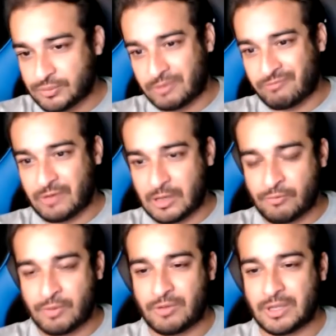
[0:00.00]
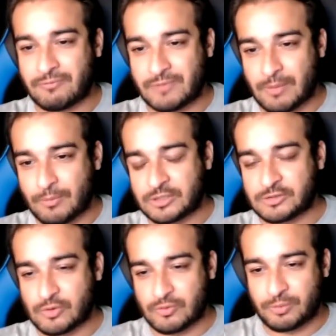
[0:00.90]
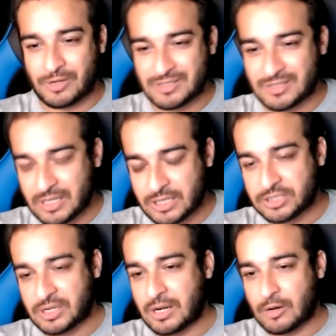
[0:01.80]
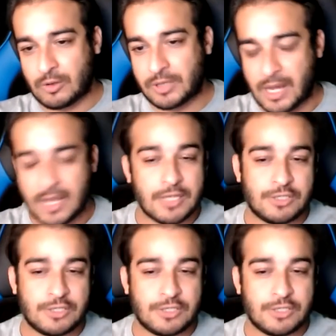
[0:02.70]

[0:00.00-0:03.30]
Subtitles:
where we give them sort of presentation and all that.